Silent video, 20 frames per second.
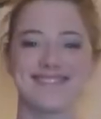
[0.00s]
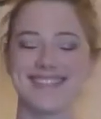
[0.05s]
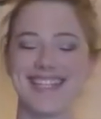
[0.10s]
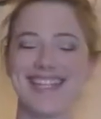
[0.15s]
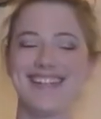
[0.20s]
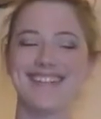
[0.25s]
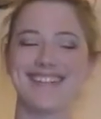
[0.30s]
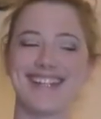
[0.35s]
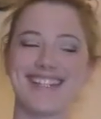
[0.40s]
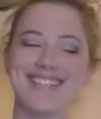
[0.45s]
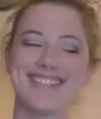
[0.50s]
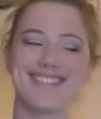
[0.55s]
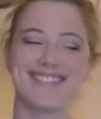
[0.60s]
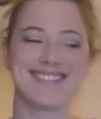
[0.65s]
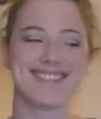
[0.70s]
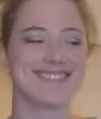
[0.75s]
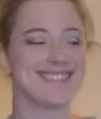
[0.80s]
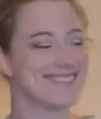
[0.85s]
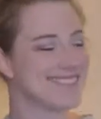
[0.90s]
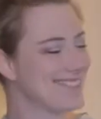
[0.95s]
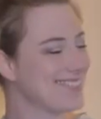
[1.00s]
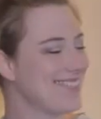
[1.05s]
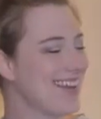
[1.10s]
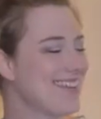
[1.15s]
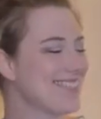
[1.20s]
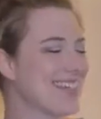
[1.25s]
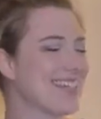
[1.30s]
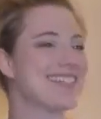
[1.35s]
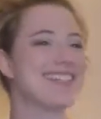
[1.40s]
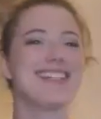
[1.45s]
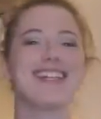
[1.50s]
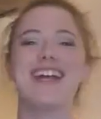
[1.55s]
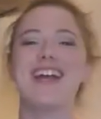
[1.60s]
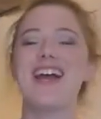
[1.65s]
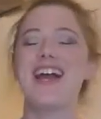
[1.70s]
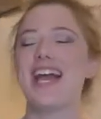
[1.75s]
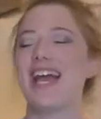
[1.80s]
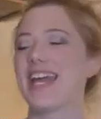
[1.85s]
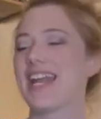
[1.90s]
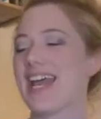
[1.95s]
here it is. Found it.
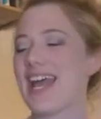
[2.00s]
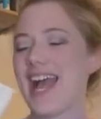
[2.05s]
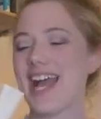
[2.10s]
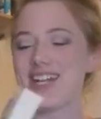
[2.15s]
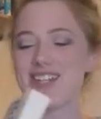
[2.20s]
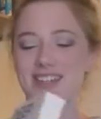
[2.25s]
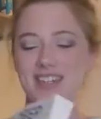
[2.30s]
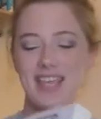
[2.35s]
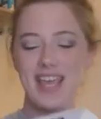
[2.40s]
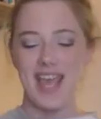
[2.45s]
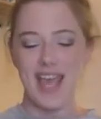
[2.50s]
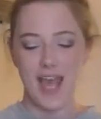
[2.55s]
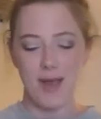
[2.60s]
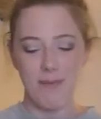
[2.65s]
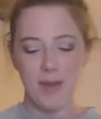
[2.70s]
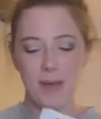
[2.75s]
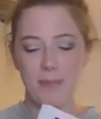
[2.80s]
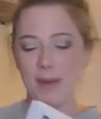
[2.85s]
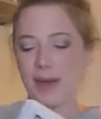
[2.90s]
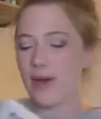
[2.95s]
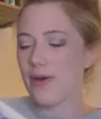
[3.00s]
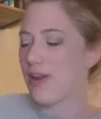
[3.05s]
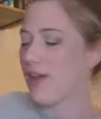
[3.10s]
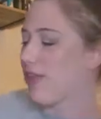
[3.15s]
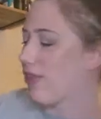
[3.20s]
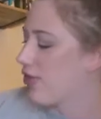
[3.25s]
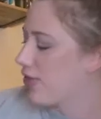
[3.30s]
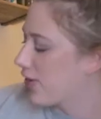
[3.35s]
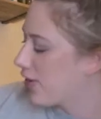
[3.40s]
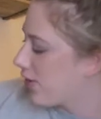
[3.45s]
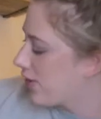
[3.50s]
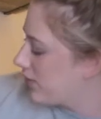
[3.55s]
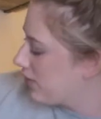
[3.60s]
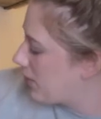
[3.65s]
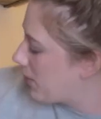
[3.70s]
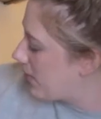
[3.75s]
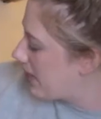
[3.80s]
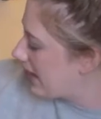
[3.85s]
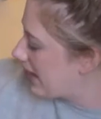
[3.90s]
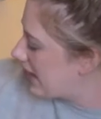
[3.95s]
And I actually am about a third of
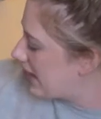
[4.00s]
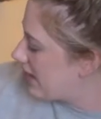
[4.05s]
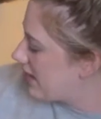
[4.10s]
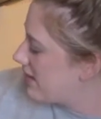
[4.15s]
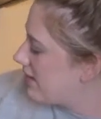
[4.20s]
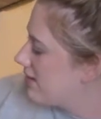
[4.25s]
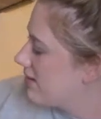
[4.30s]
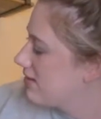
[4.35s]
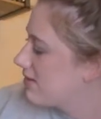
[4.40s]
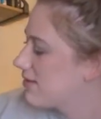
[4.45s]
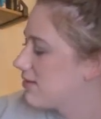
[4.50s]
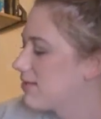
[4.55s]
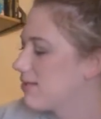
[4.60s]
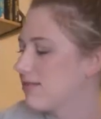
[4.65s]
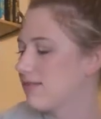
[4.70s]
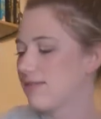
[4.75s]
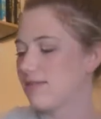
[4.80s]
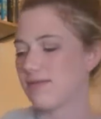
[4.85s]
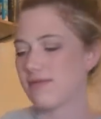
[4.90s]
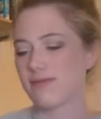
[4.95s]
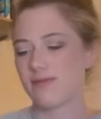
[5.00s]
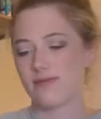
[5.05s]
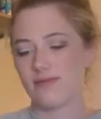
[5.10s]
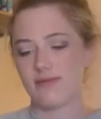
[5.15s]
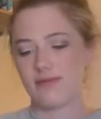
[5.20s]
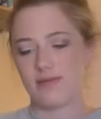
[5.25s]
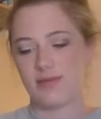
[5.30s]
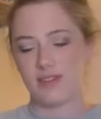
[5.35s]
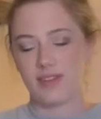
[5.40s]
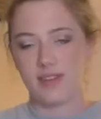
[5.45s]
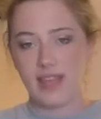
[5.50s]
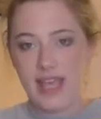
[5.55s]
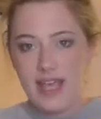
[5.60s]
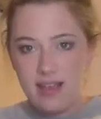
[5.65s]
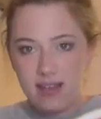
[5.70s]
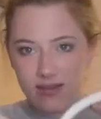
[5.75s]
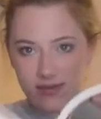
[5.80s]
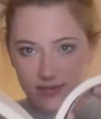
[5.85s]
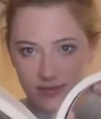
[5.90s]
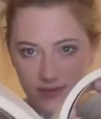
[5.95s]
the way in,
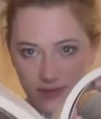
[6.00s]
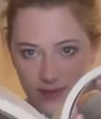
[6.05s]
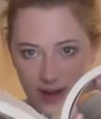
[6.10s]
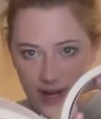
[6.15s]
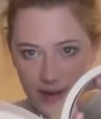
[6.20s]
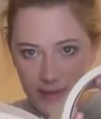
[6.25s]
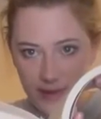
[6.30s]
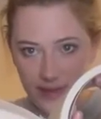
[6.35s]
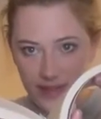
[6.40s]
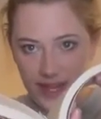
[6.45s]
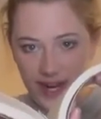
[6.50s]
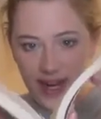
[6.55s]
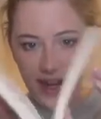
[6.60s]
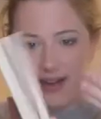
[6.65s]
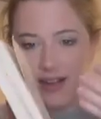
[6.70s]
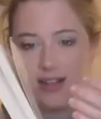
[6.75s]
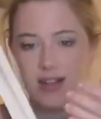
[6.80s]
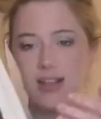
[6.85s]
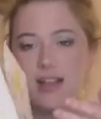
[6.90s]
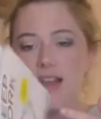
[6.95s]
like right about there.